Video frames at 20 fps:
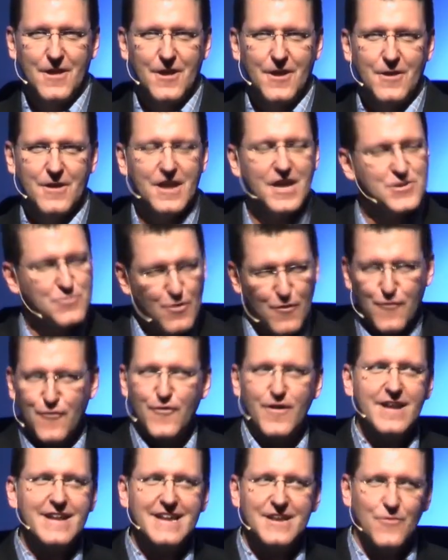because we're
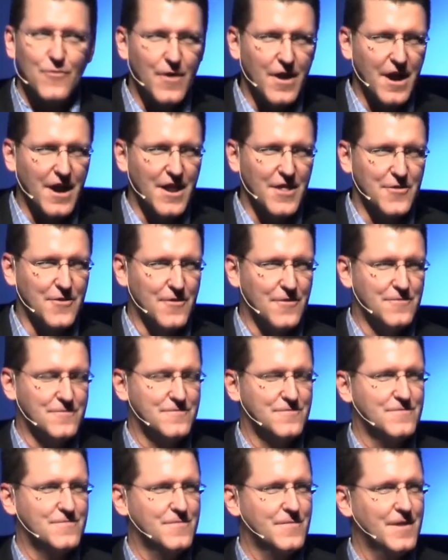friendly to one another.
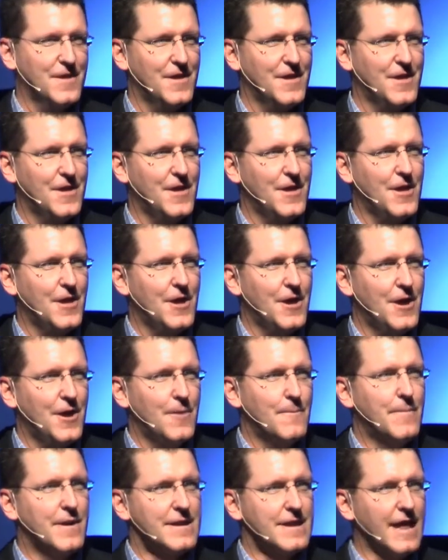
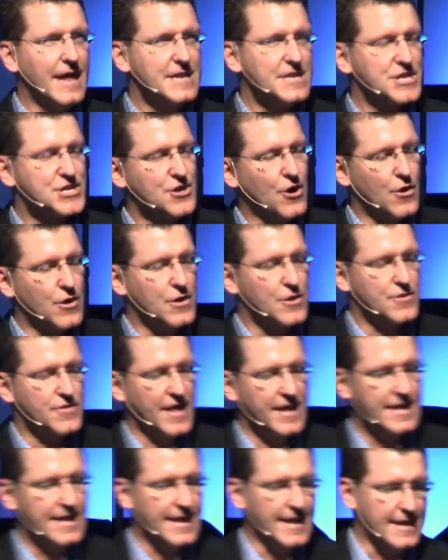But let's start
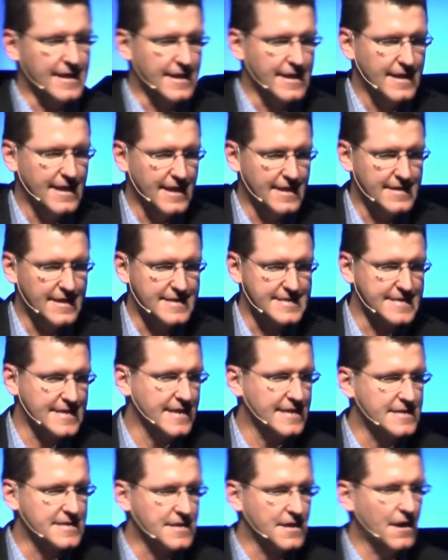thinking in the
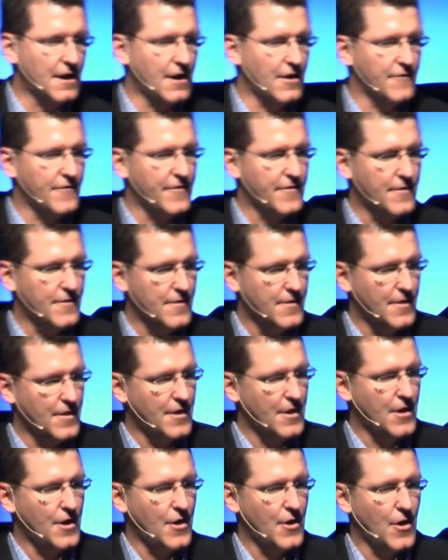sense of
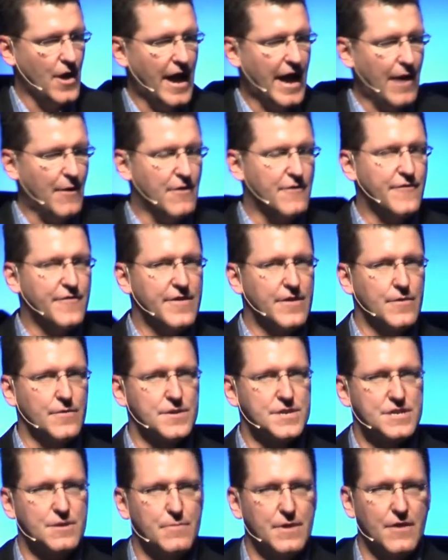how it feels
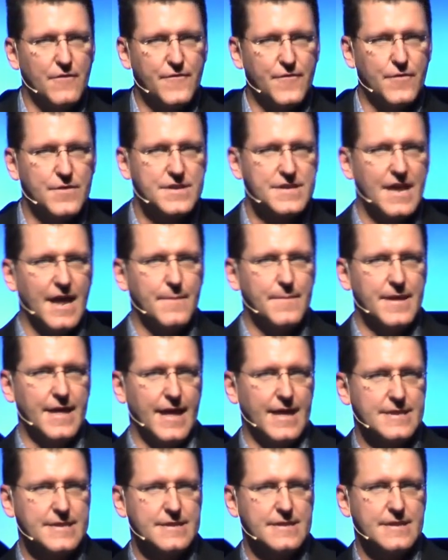to be a first time
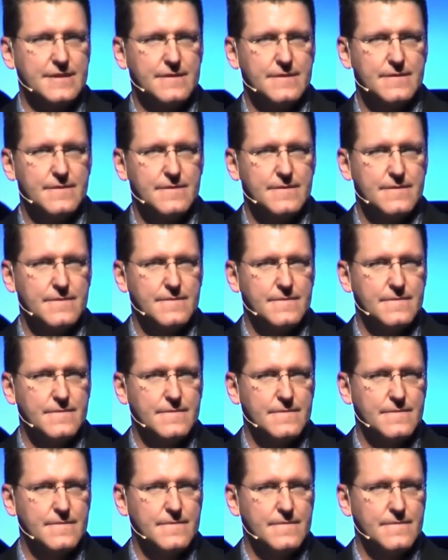guest.
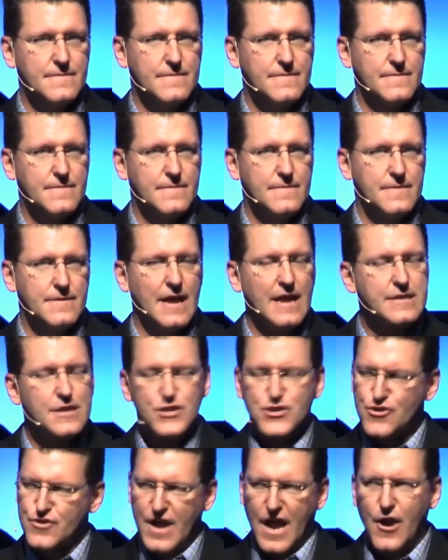Not
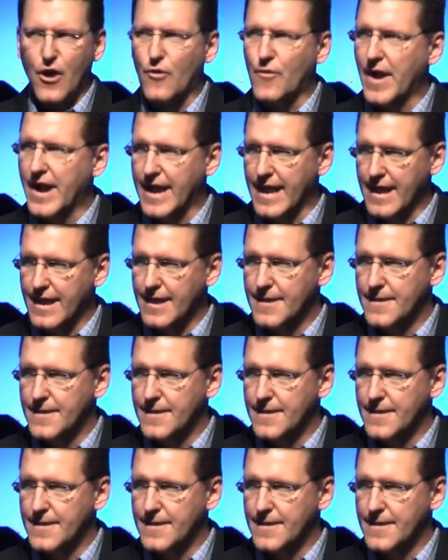that you're not already,